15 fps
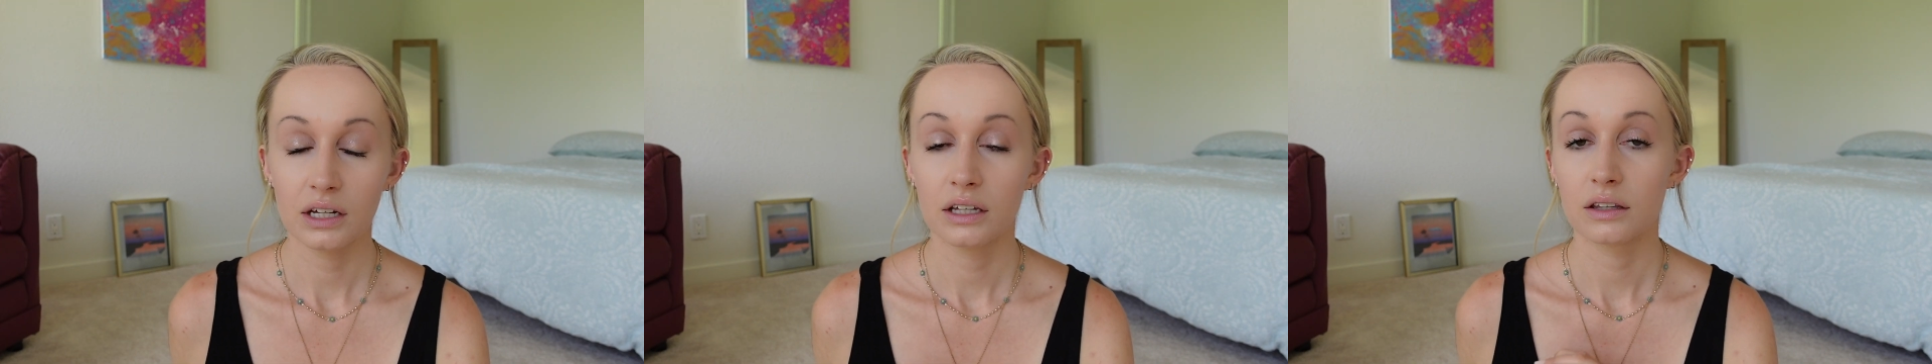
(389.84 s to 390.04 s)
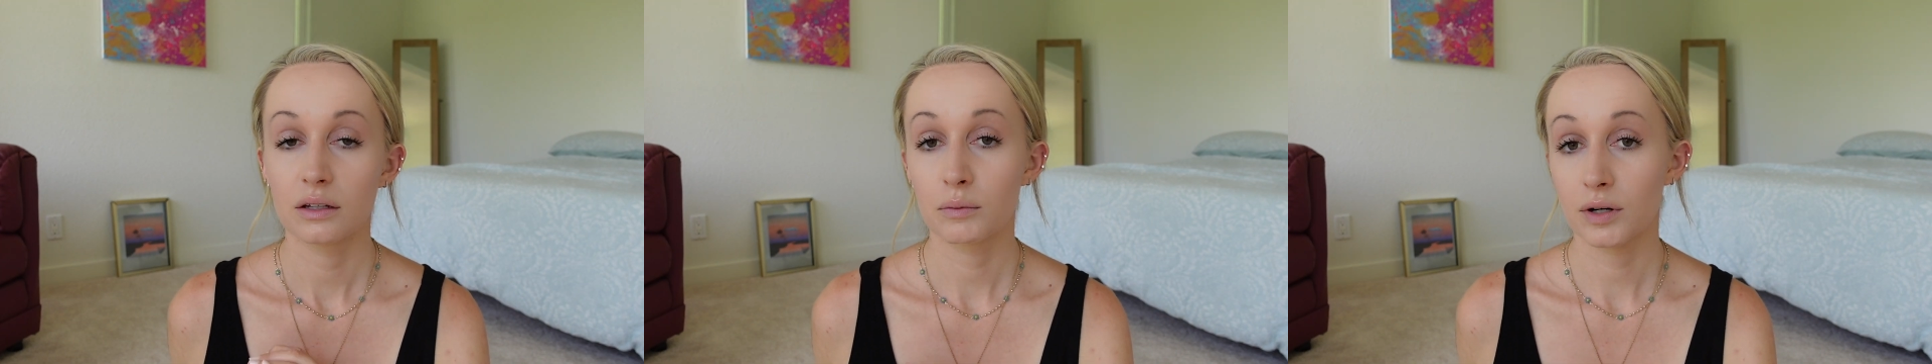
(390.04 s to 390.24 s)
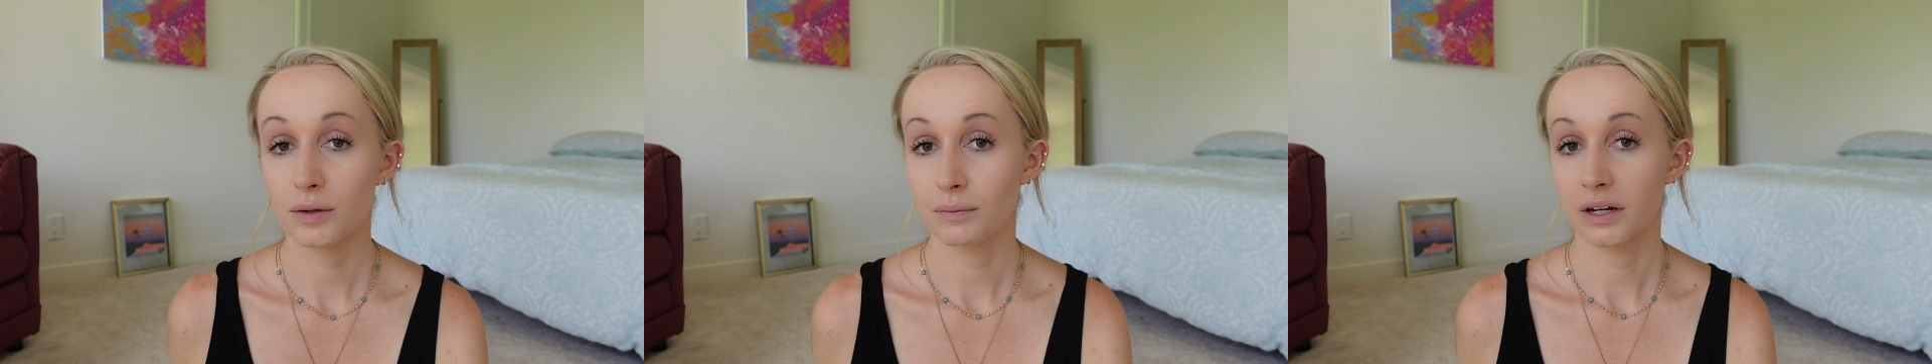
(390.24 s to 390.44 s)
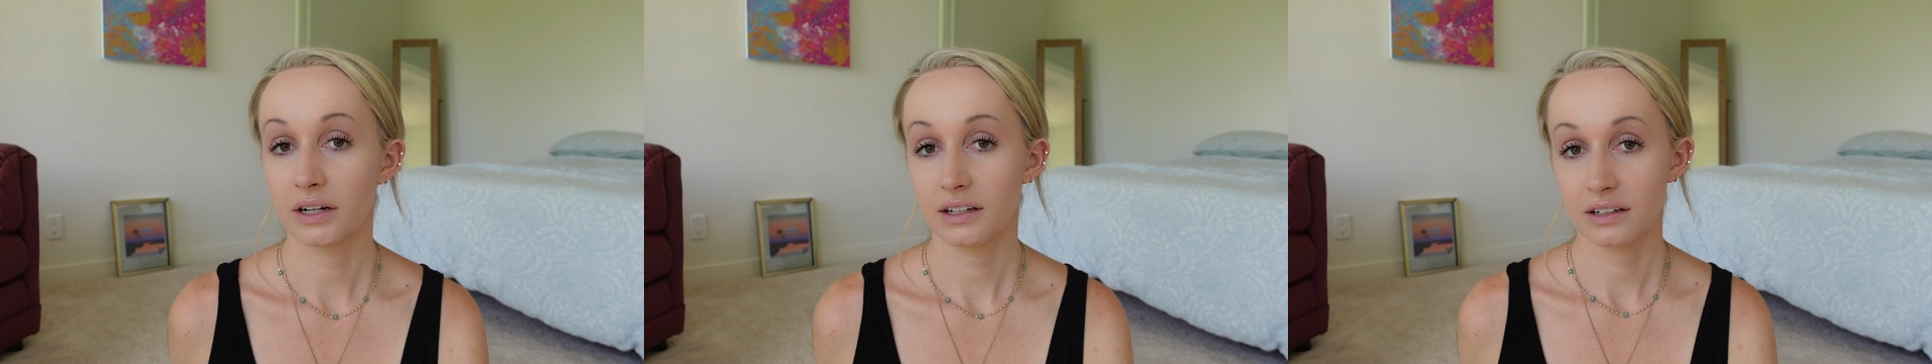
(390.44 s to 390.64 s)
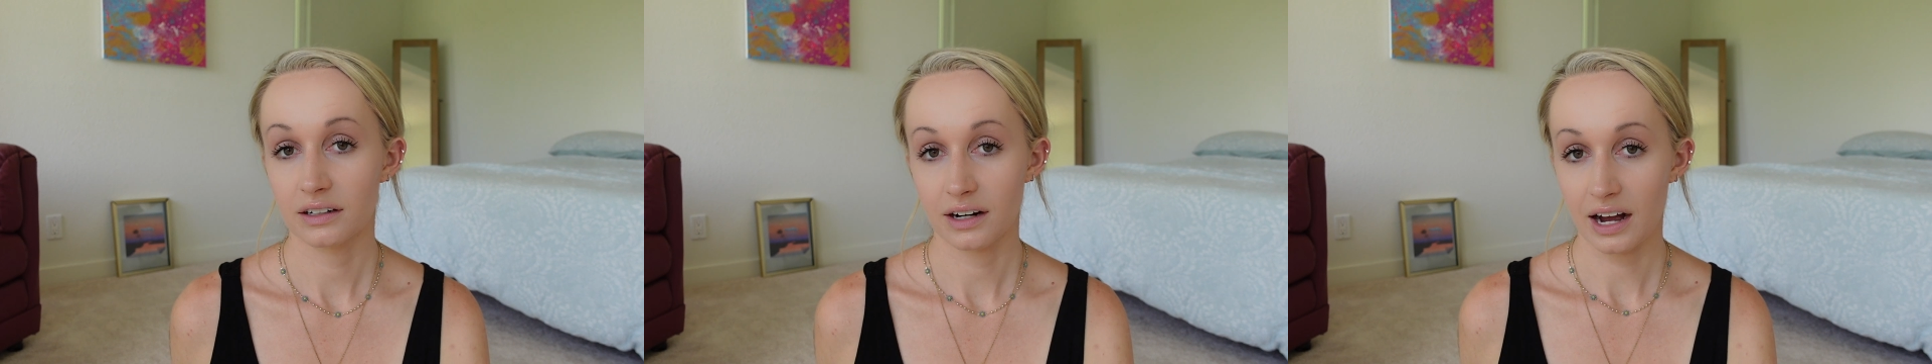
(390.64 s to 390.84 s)
the more
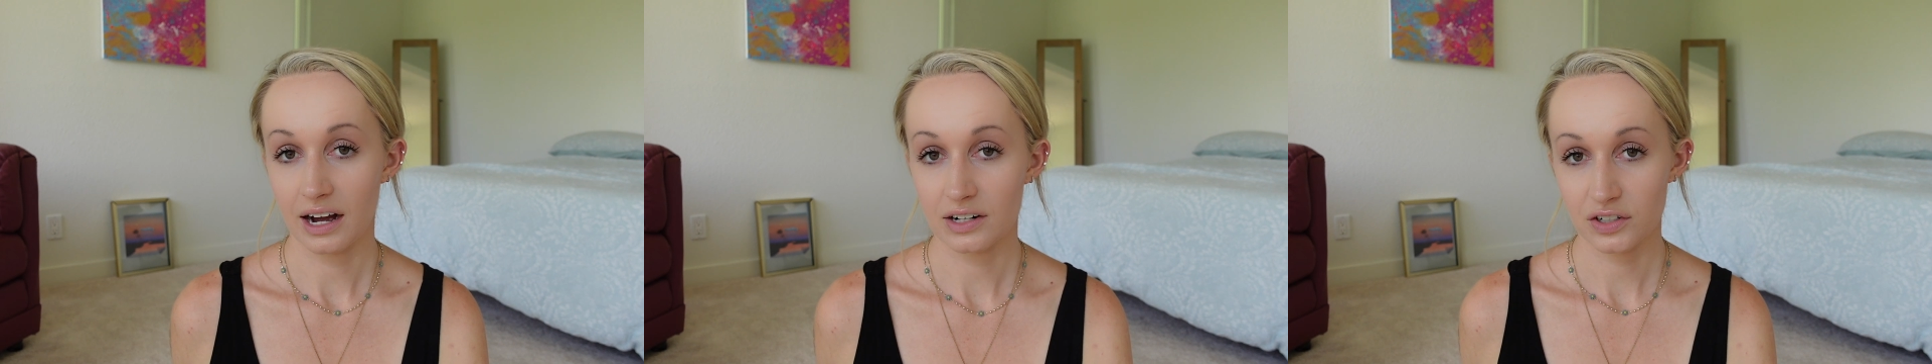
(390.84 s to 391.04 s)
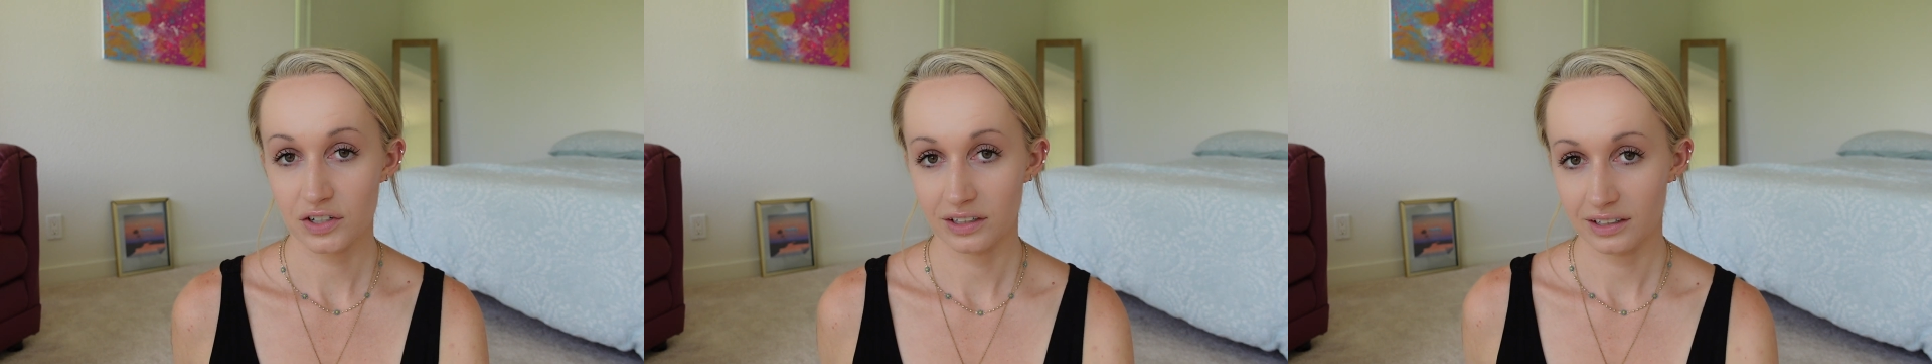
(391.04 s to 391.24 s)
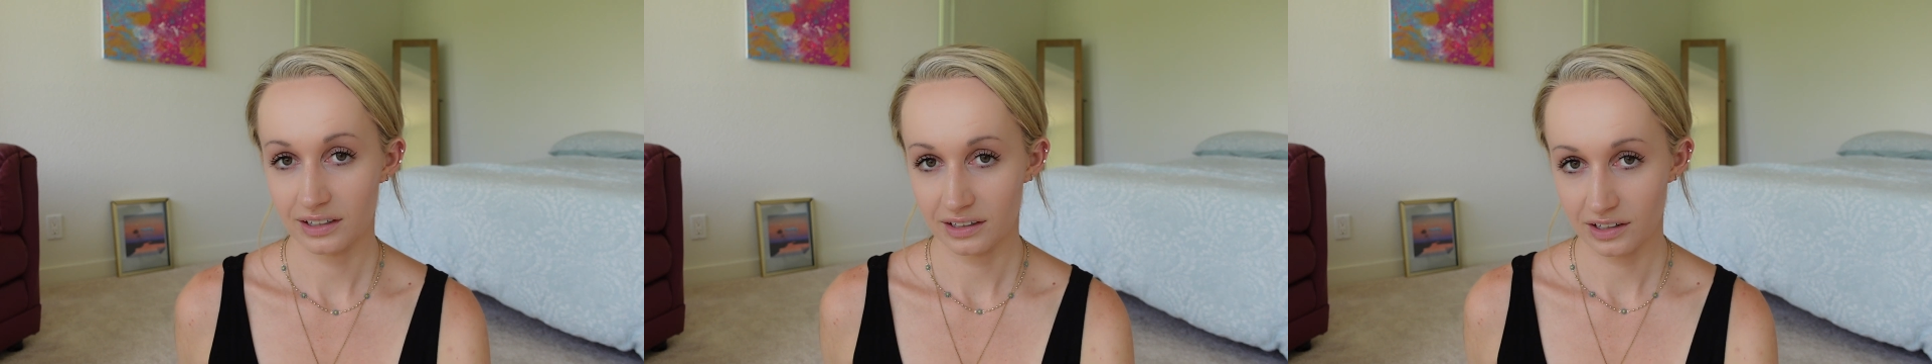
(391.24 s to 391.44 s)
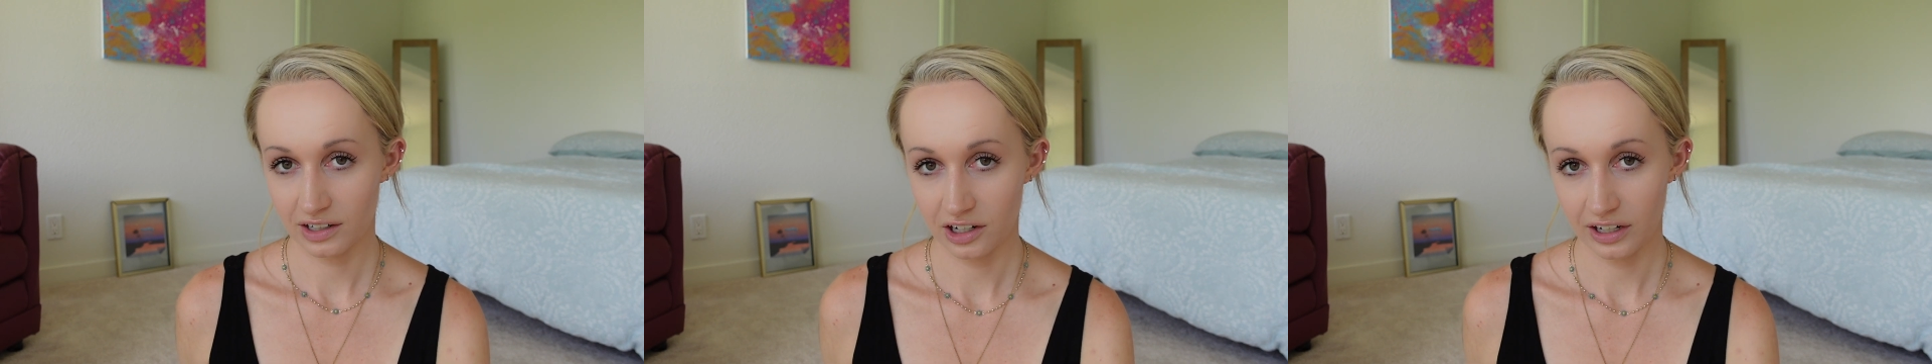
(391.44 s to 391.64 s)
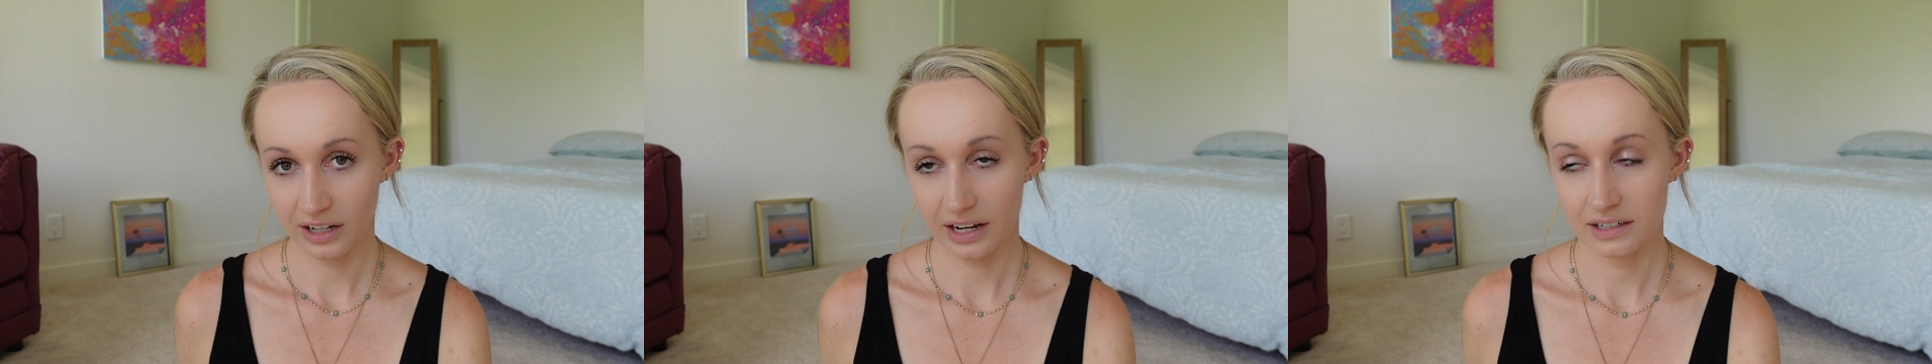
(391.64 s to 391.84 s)
money you're actually going to
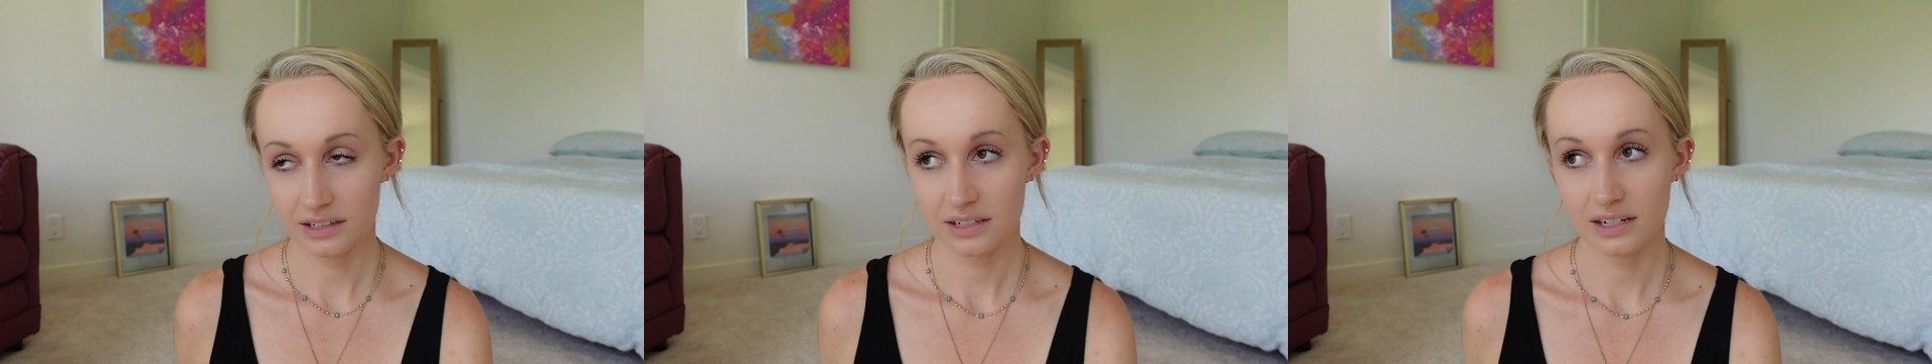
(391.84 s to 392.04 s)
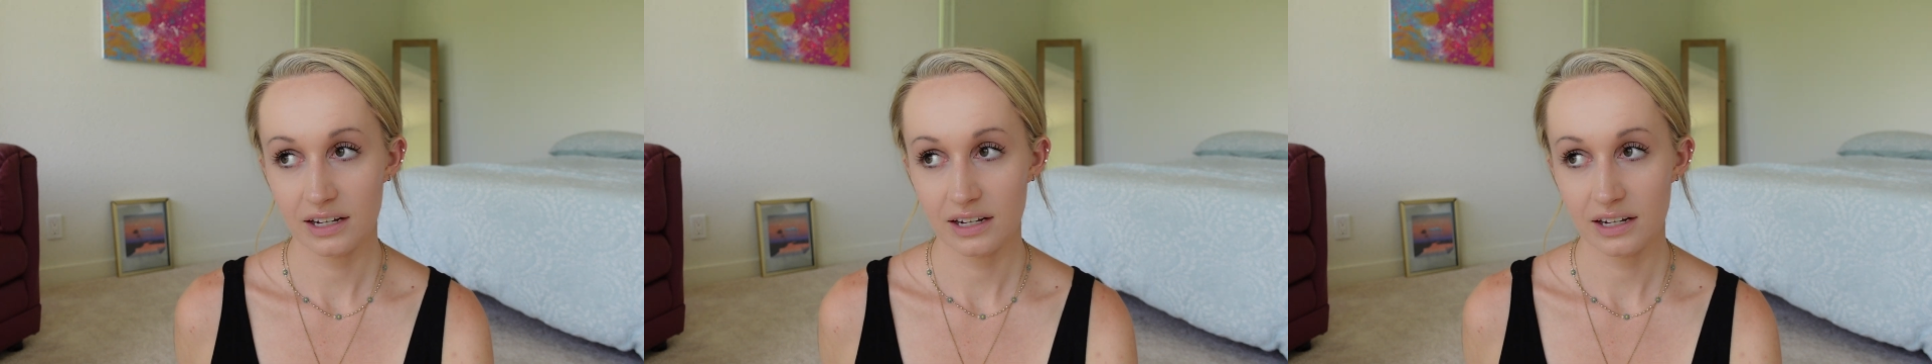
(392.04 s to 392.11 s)
create.